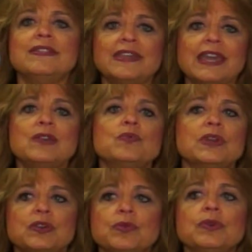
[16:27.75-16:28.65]
They
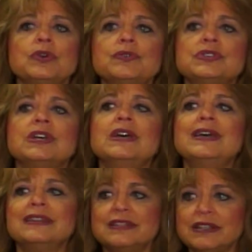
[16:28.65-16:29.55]
recruit
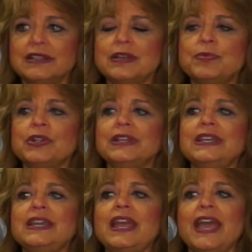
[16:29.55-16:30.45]

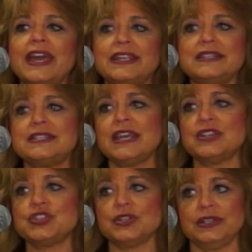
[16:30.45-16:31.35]
deliberately and
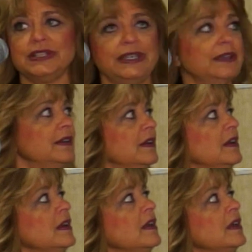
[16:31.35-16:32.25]
intentionally.
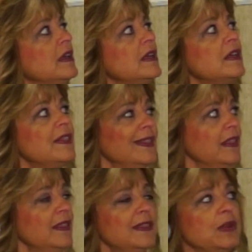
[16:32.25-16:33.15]

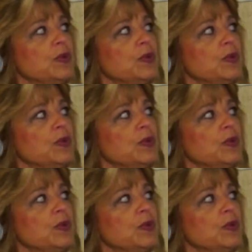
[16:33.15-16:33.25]
They